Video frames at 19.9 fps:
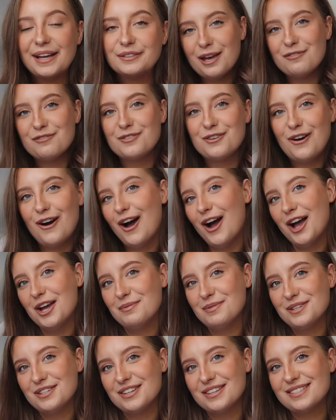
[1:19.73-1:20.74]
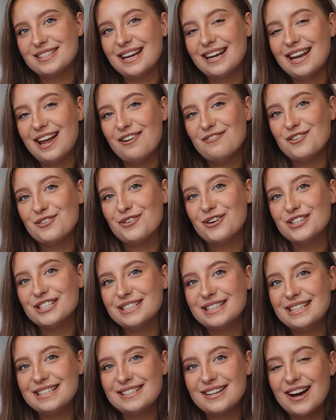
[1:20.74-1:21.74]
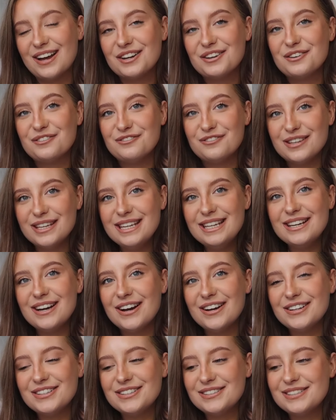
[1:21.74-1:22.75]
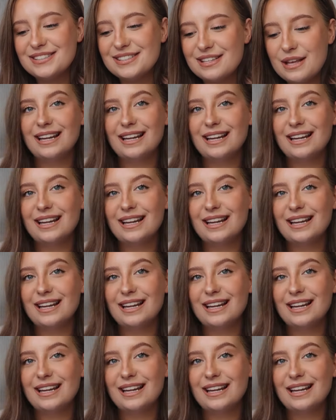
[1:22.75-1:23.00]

If not, I hope you just love watching these kind of videos.